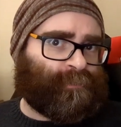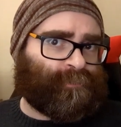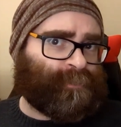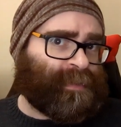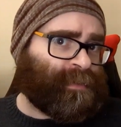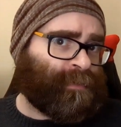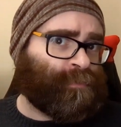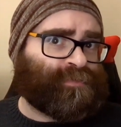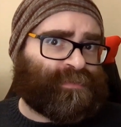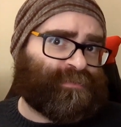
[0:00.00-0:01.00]
For me, I
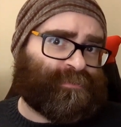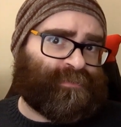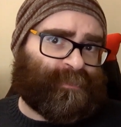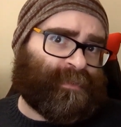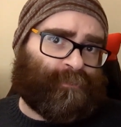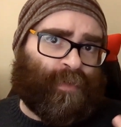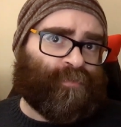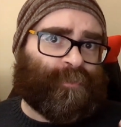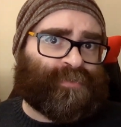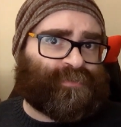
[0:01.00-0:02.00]
always consider it to be
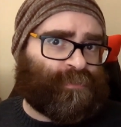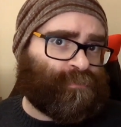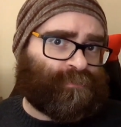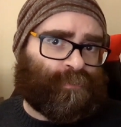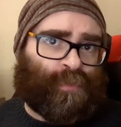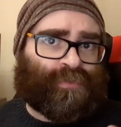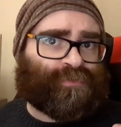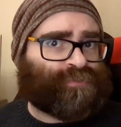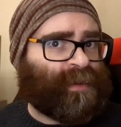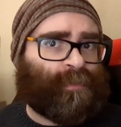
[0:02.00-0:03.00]
overproduced,
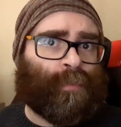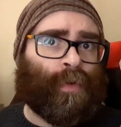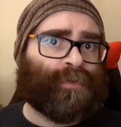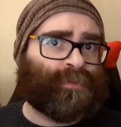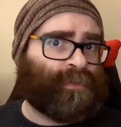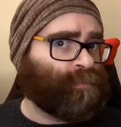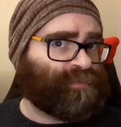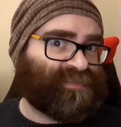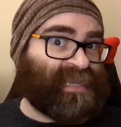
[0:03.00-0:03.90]
one-track, one-note,